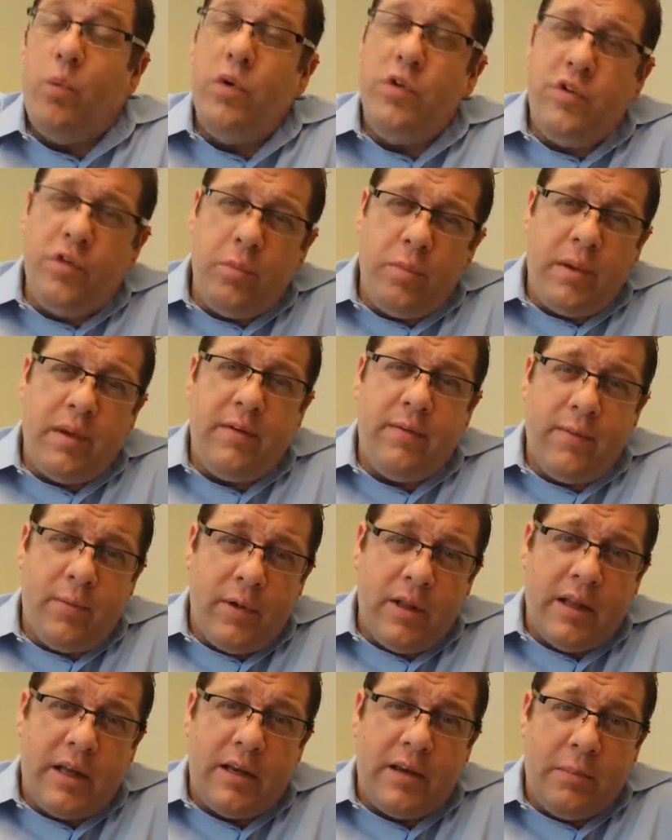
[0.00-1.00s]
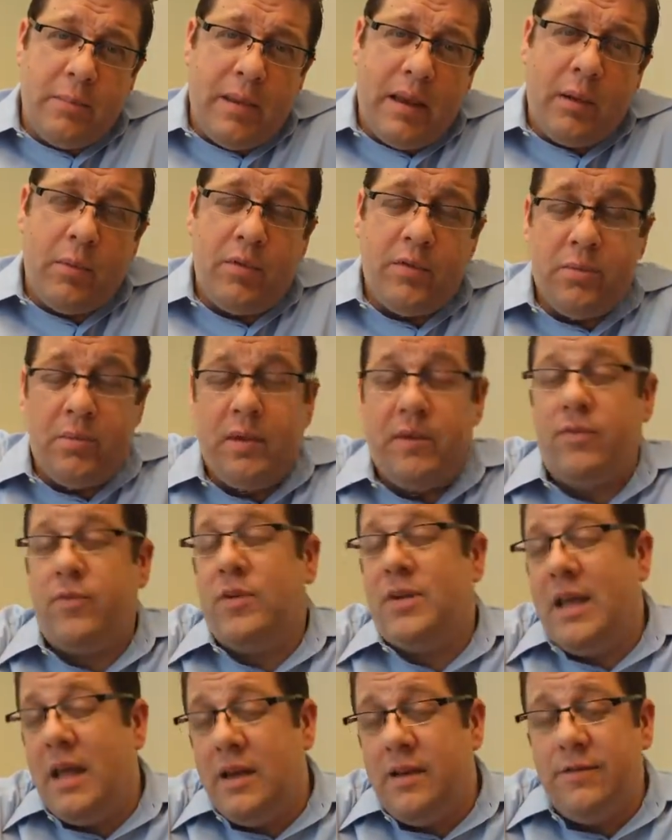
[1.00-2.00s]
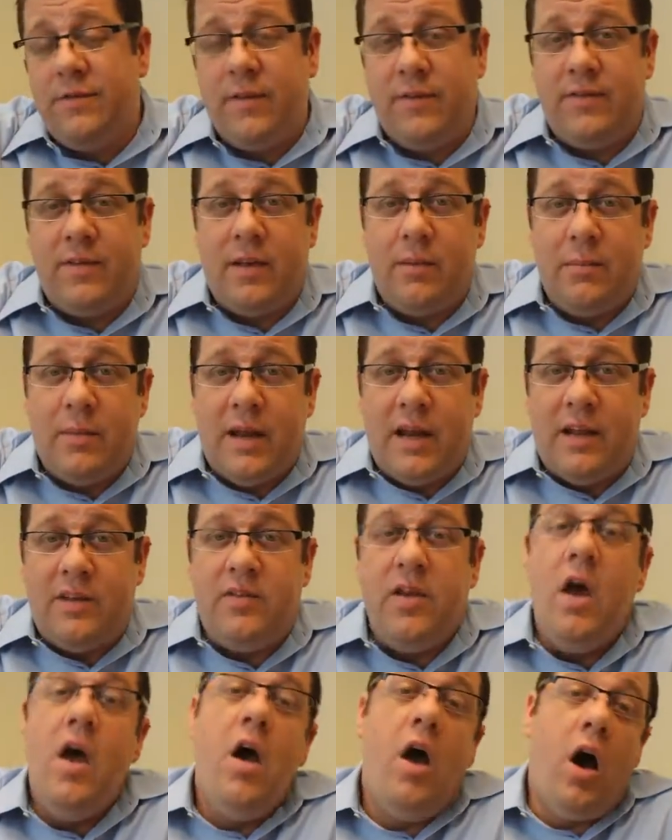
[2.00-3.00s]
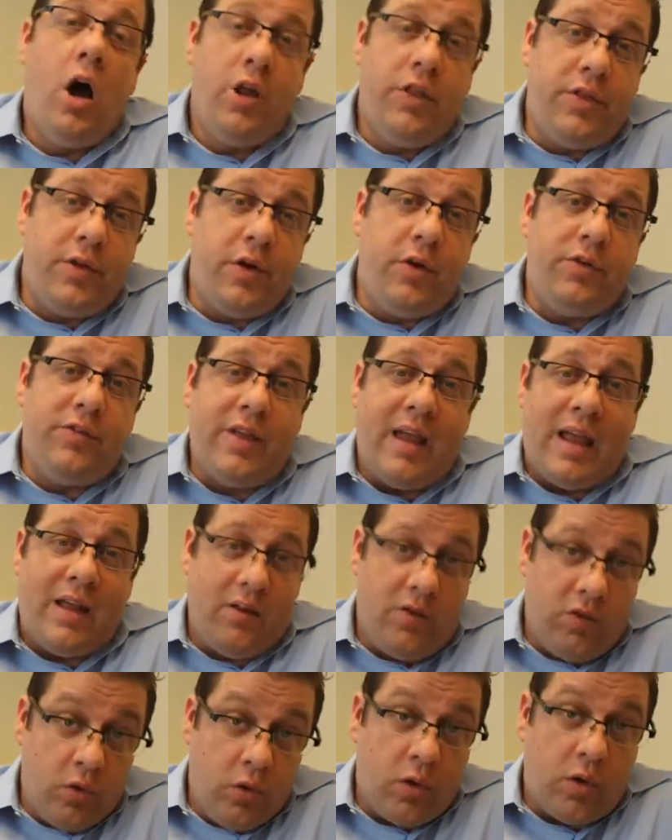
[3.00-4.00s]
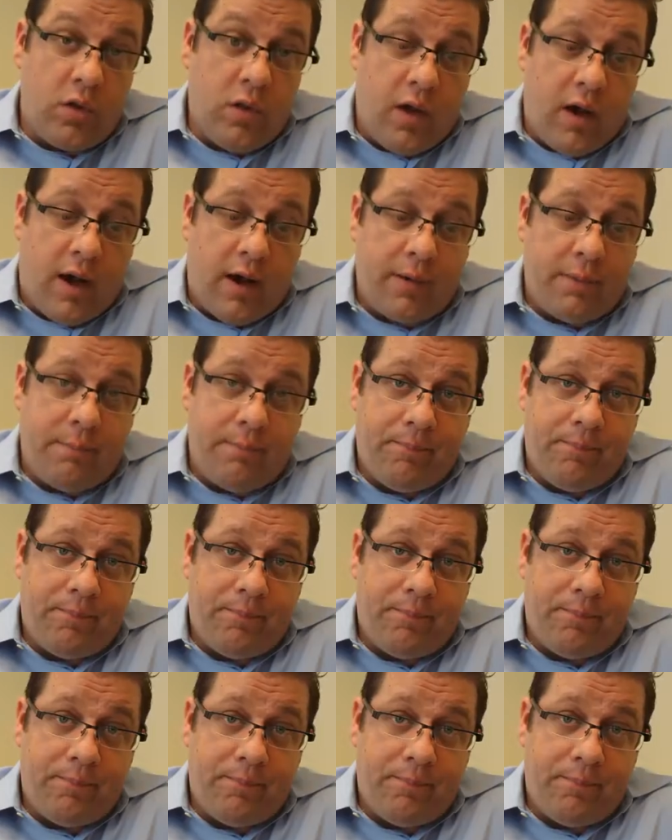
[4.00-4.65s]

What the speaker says: Would you be willing to meet with me for 10 to 15 minutes on Thursday at 2 o'clock?